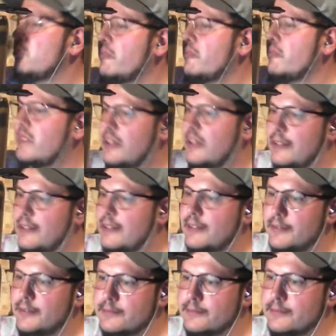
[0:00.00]

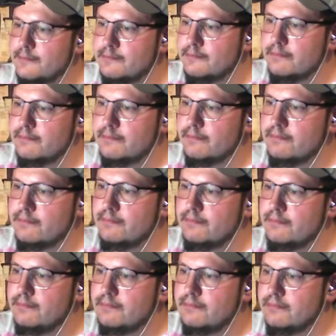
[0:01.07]

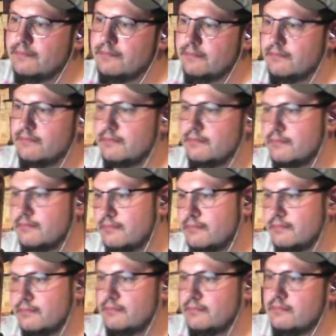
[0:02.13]

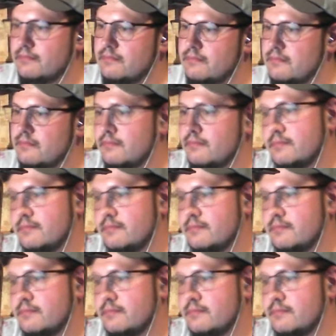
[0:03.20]
The person shown says nothing.